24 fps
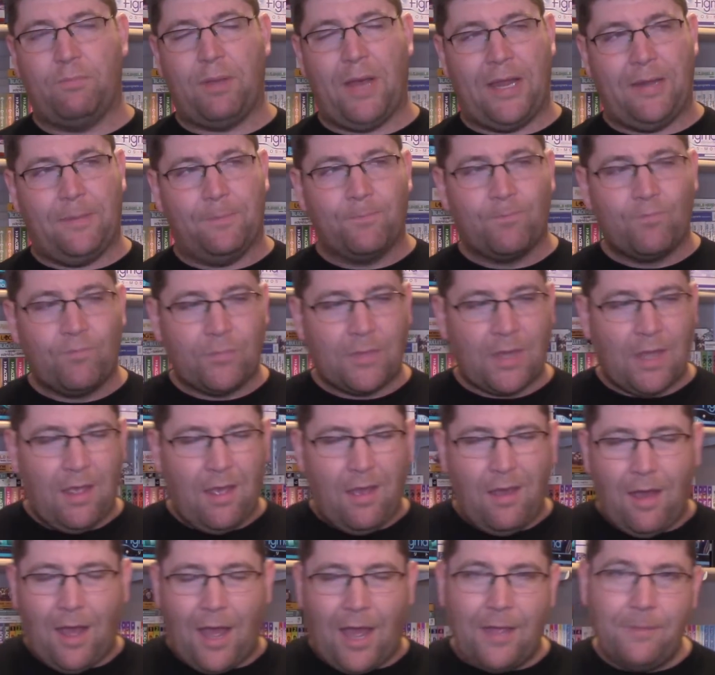But
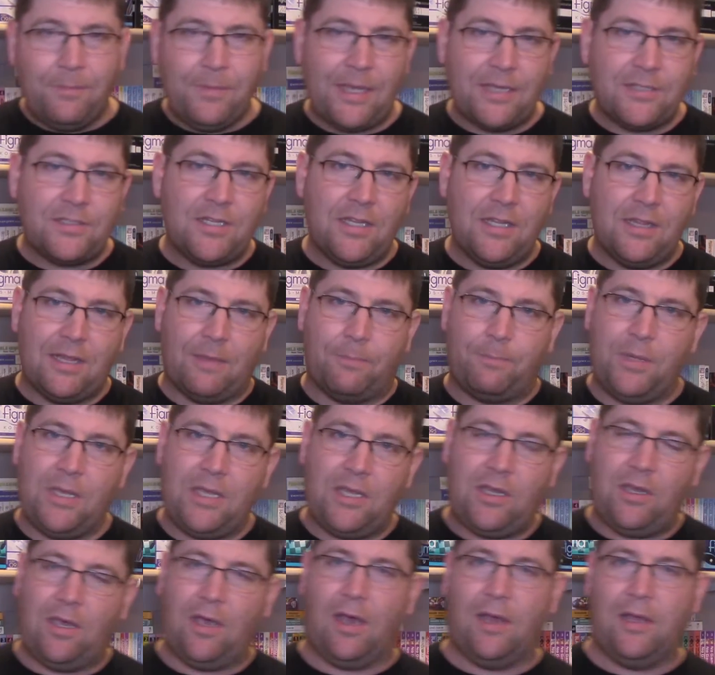I'm guessing that
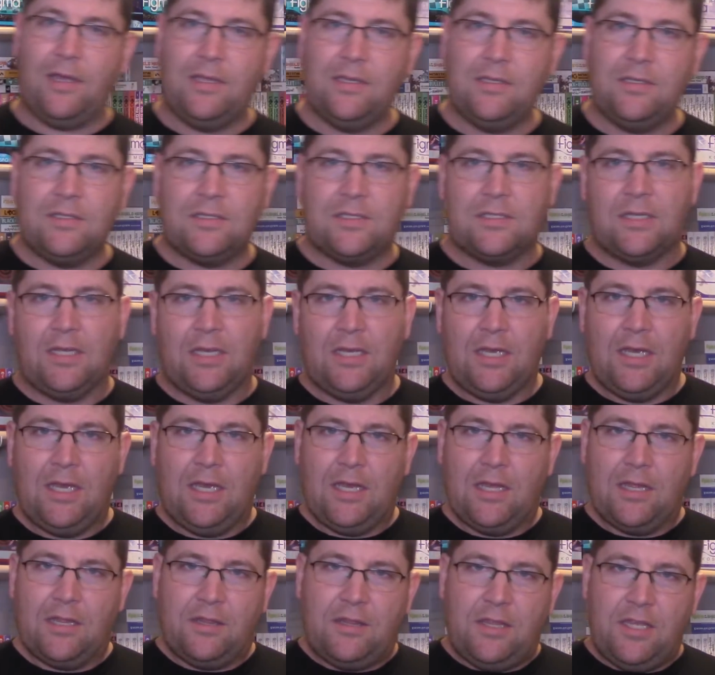because
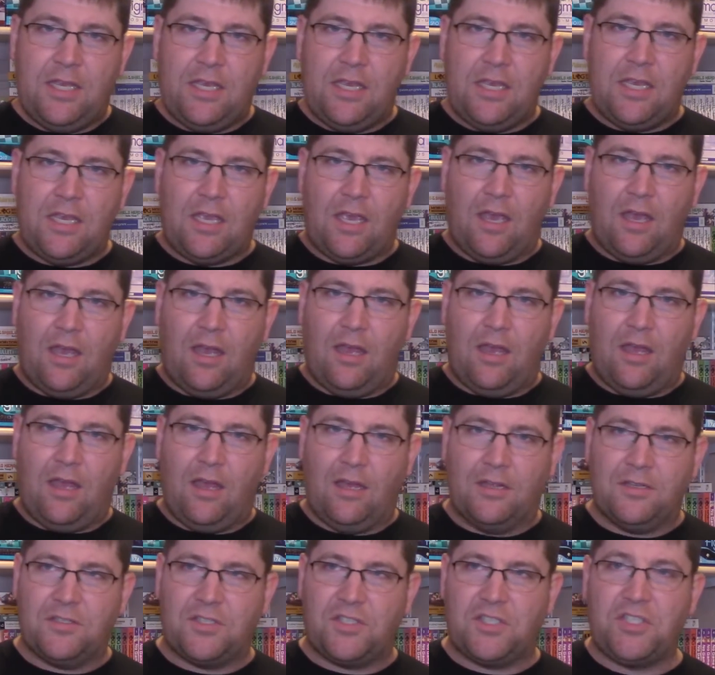the
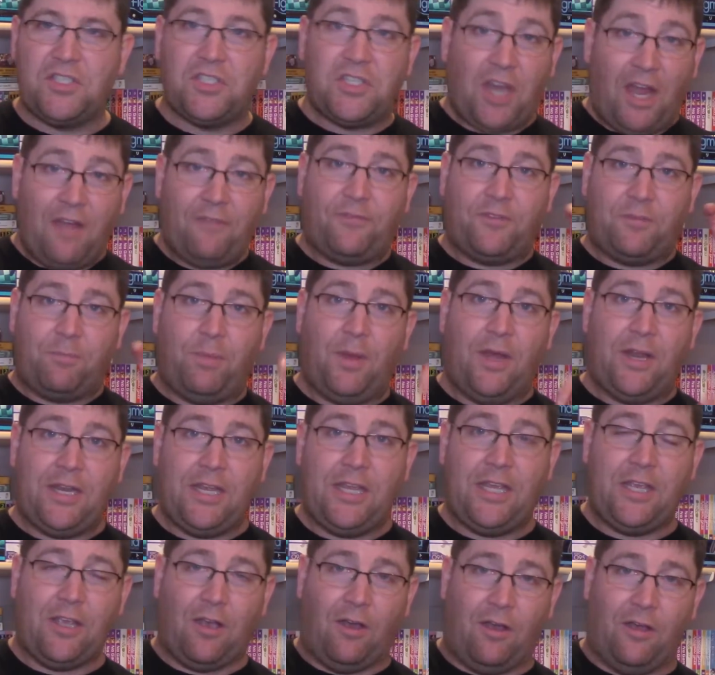stuffed
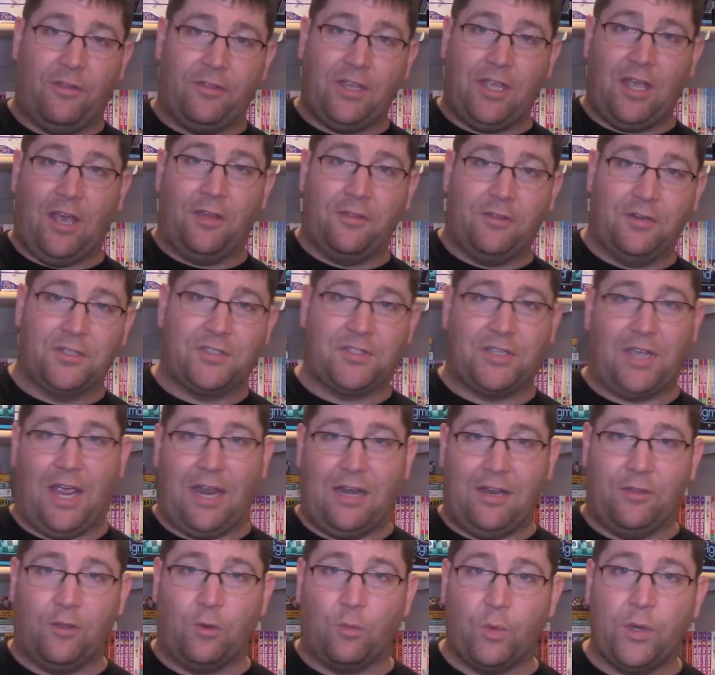bunny on the other
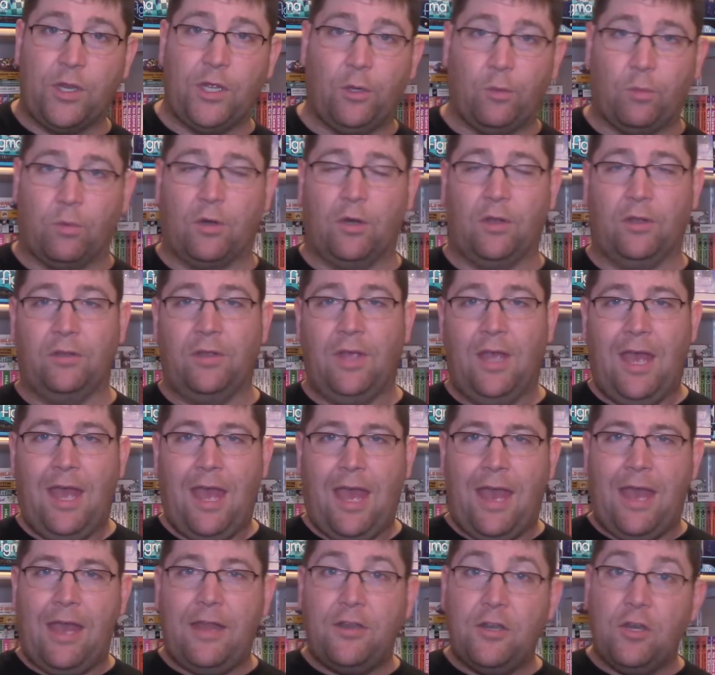side in the real world
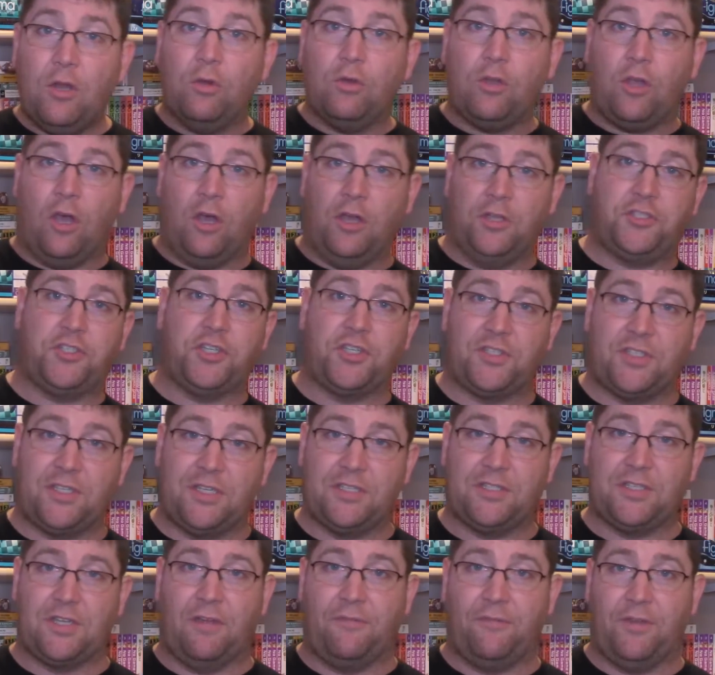had no
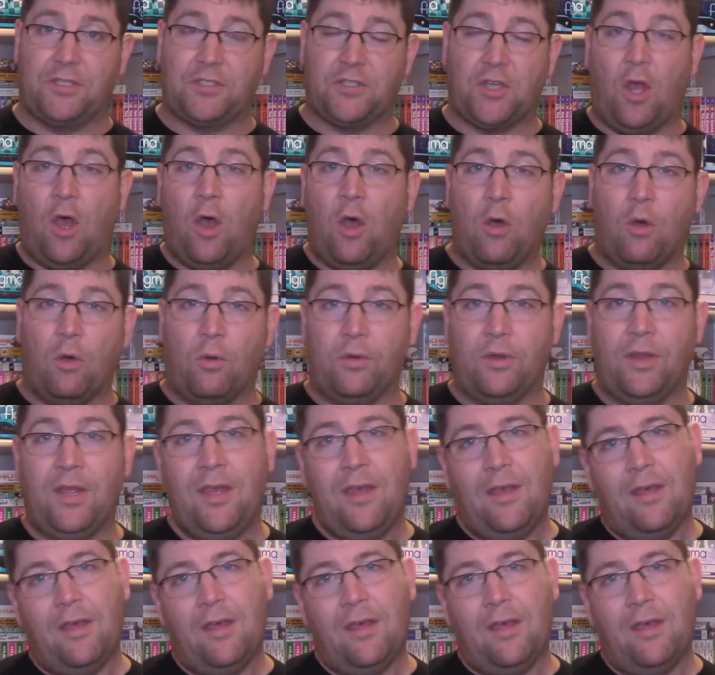consciousness of its own.